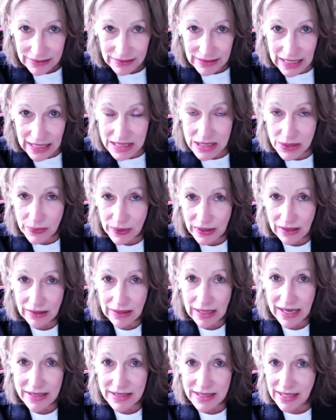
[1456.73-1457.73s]
That's what
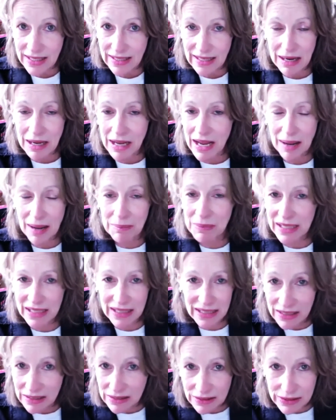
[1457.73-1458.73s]
Goliath said. I, am going to
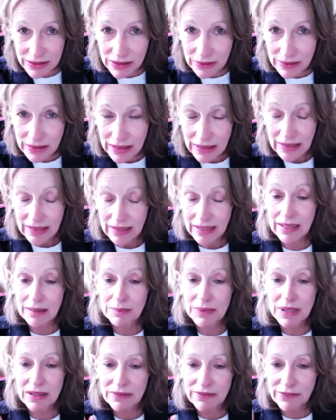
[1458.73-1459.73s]
kill you and I'm
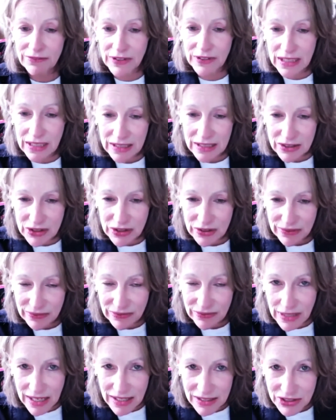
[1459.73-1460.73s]
going to feed your
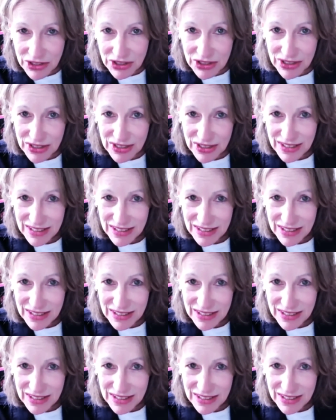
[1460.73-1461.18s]
flesh.